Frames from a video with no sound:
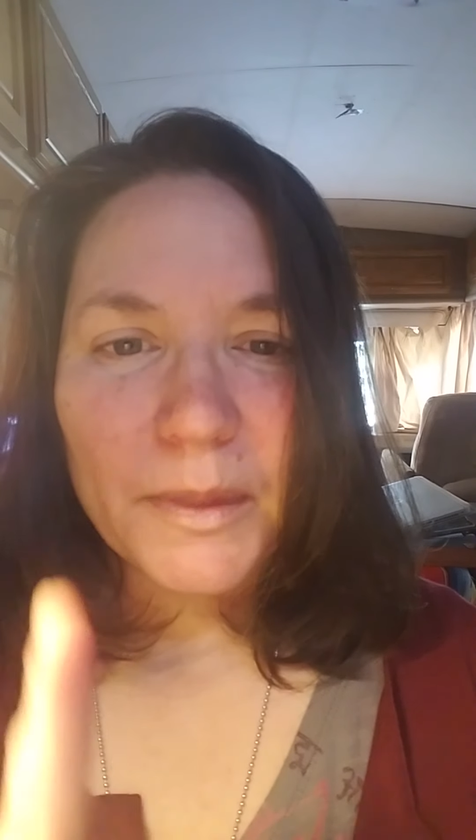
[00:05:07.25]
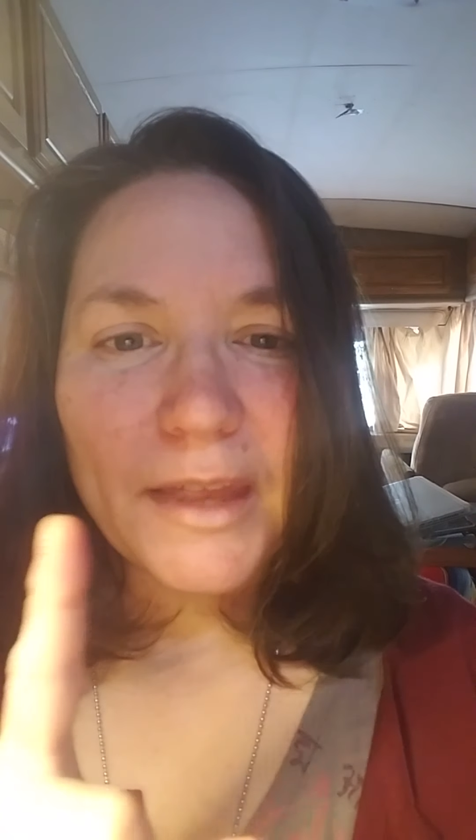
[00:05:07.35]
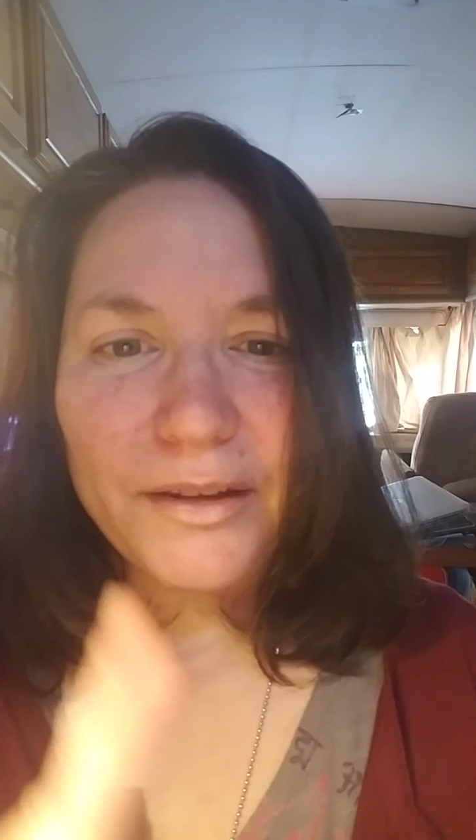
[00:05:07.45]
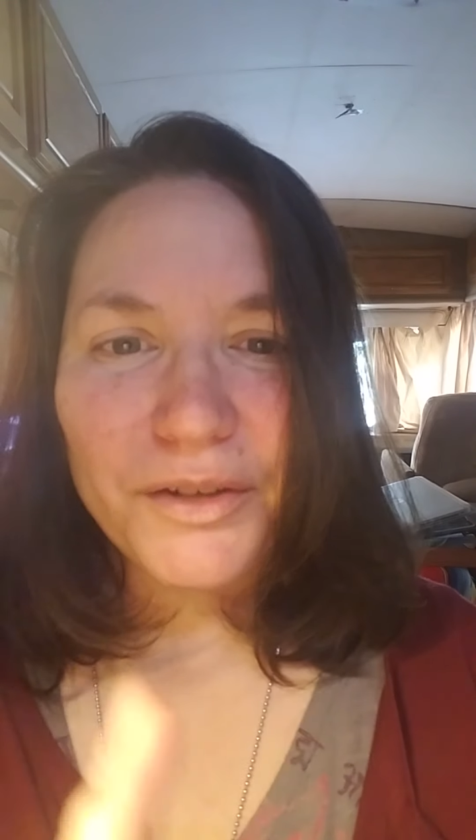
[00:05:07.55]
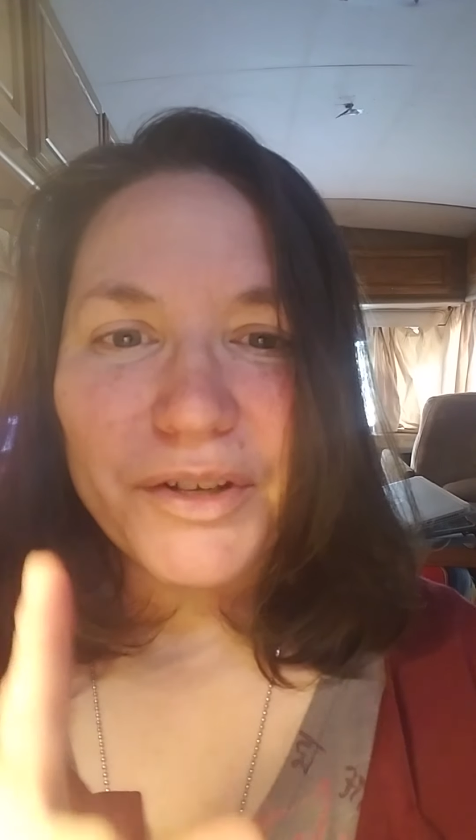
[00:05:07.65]

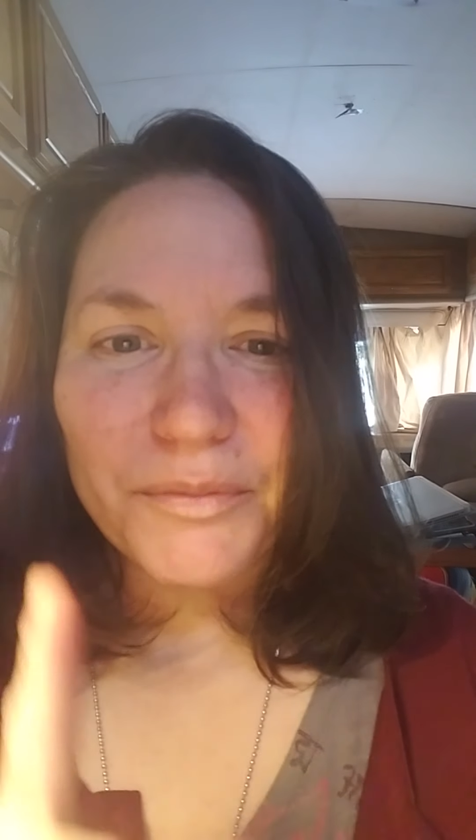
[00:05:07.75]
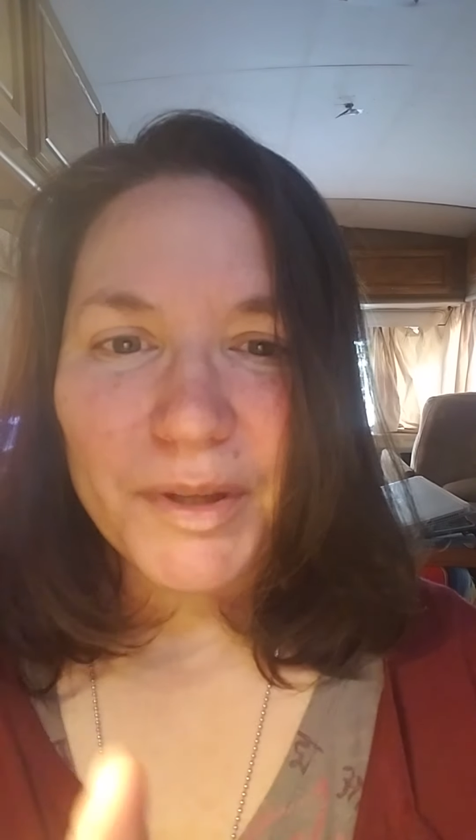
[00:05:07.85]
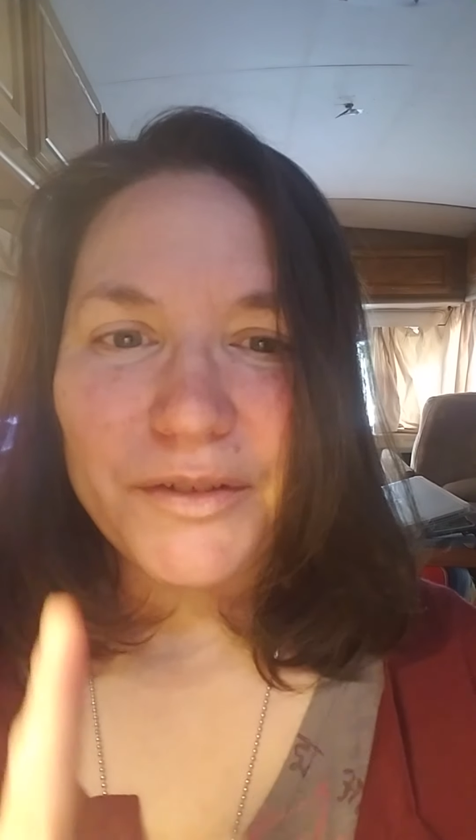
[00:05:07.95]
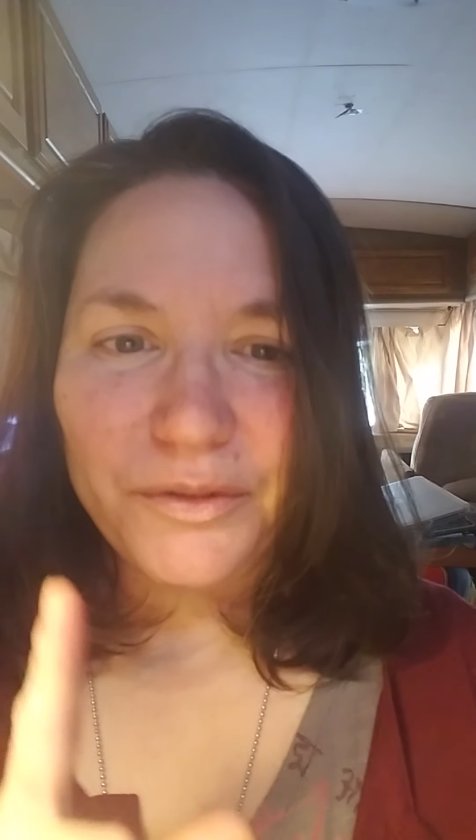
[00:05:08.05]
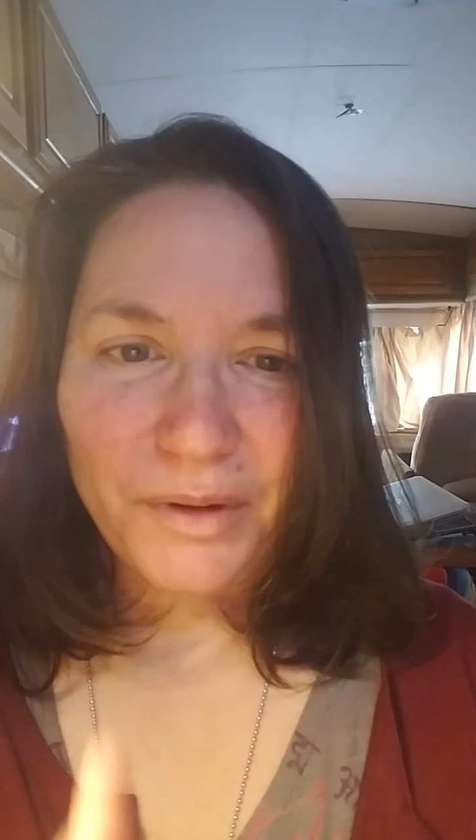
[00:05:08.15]
that you
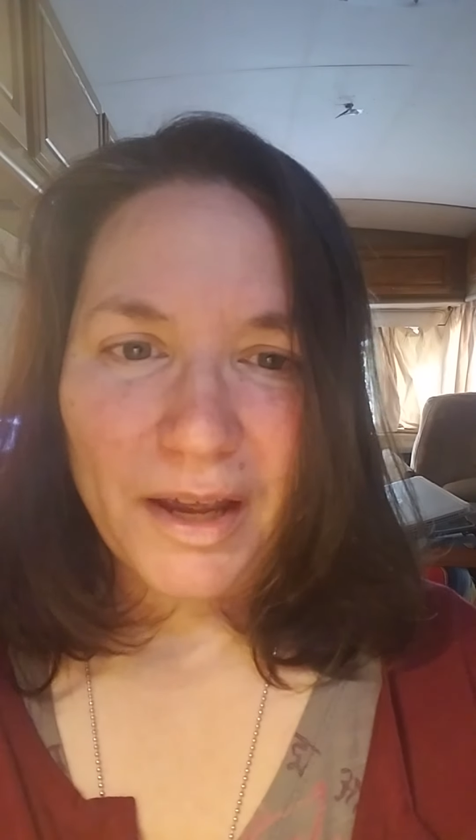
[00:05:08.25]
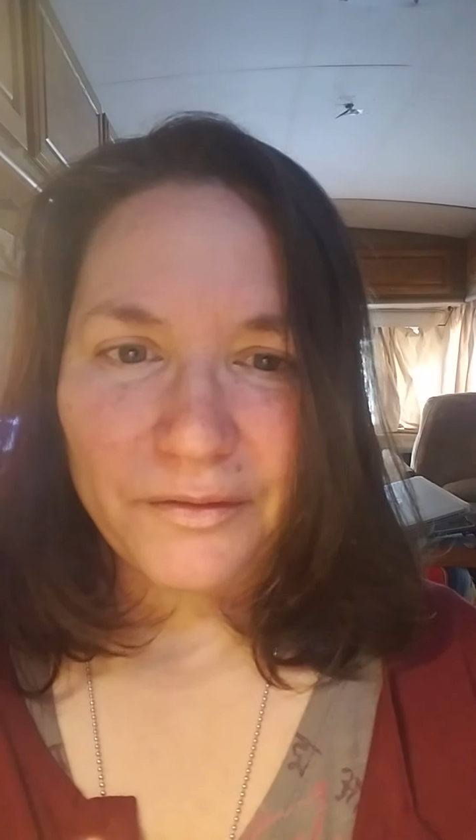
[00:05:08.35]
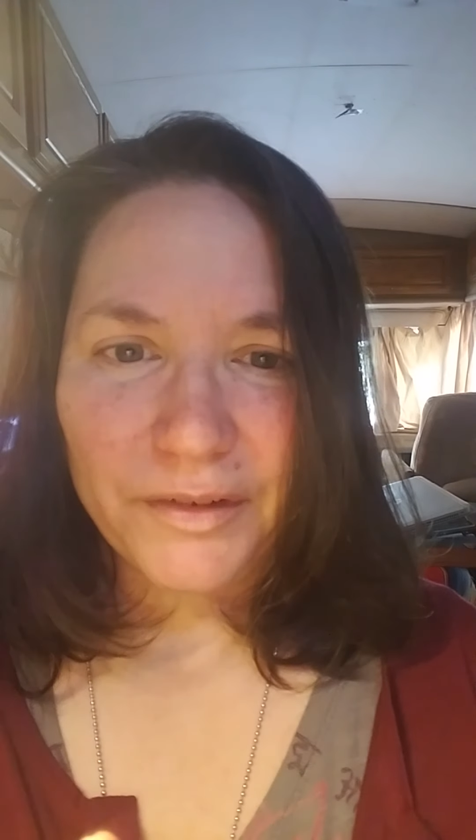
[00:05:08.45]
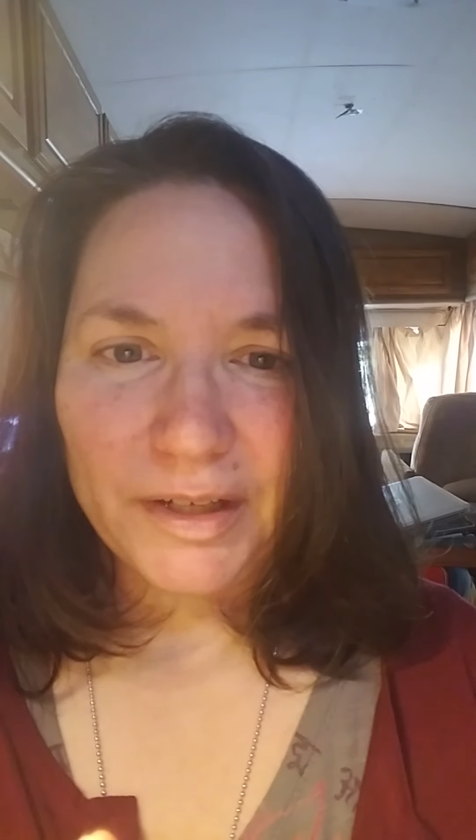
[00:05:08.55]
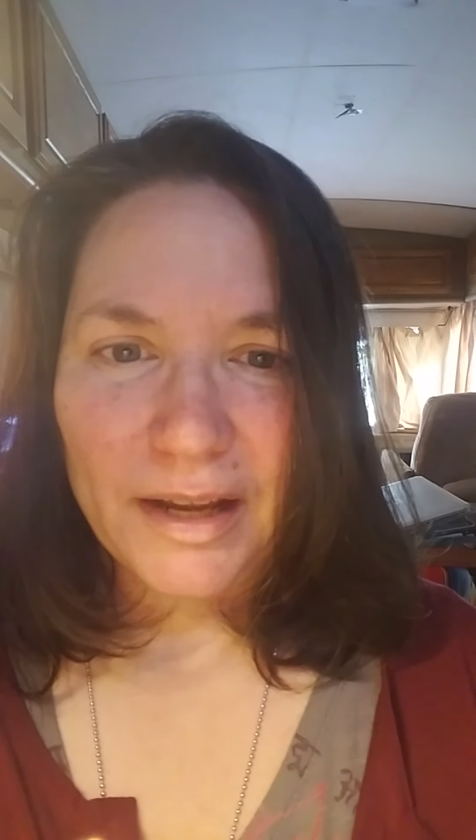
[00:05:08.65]
commit to
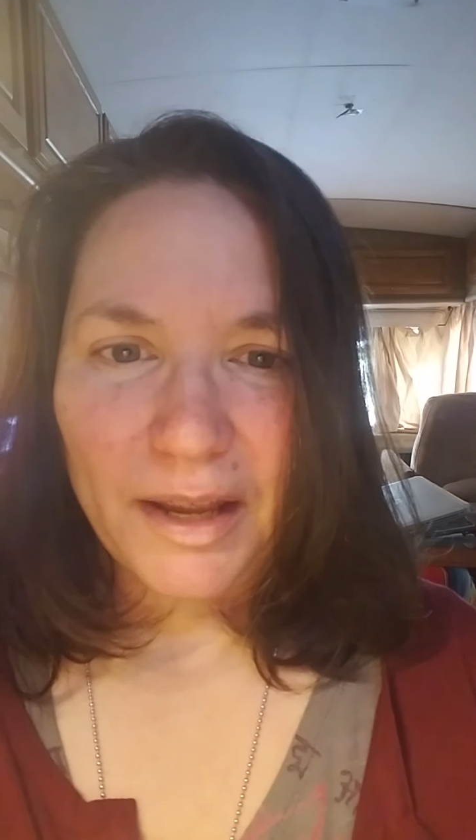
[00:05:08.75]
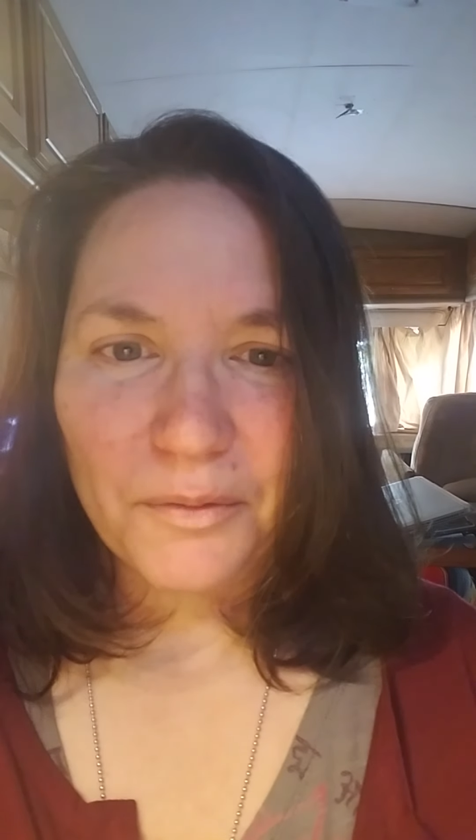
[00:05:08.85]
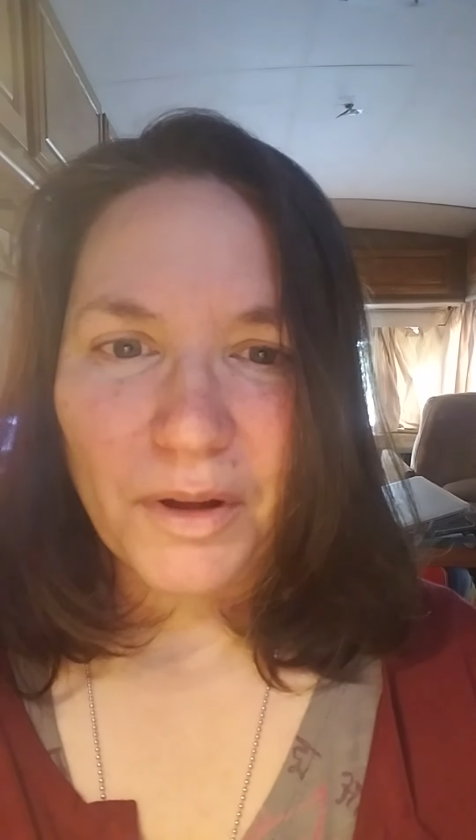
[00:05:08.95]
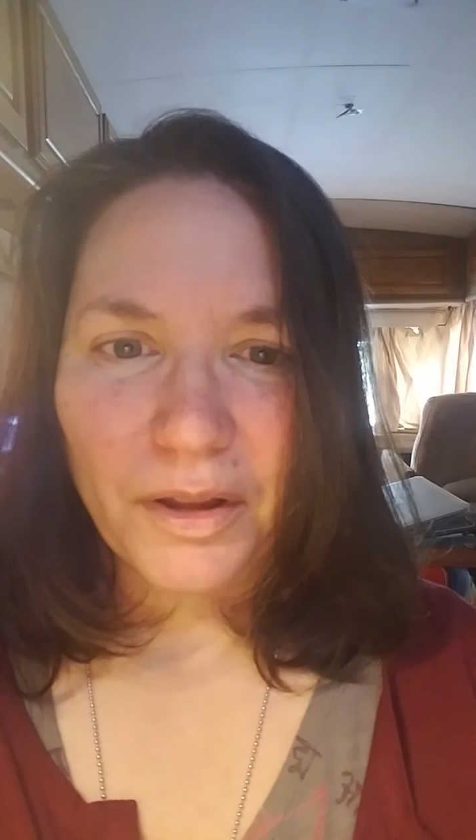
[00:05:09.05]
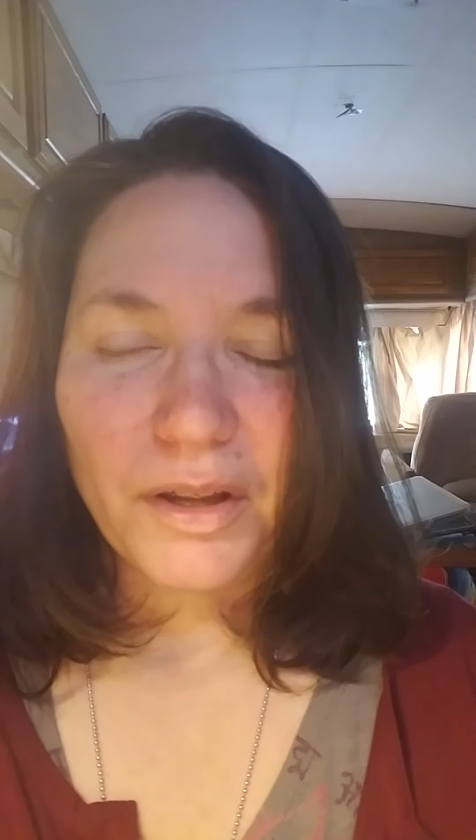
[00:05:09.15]
every day
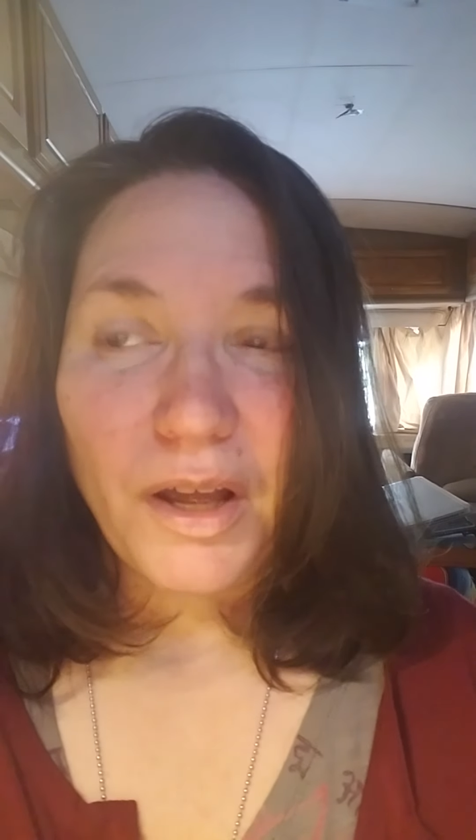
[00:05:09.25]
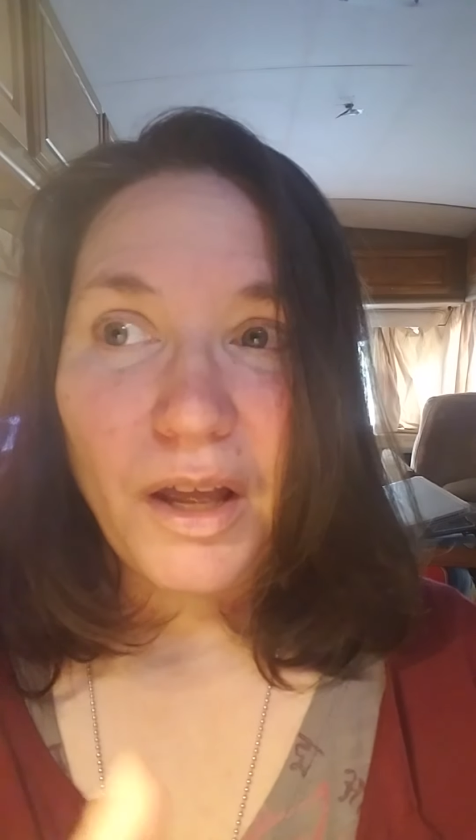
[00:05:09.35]
while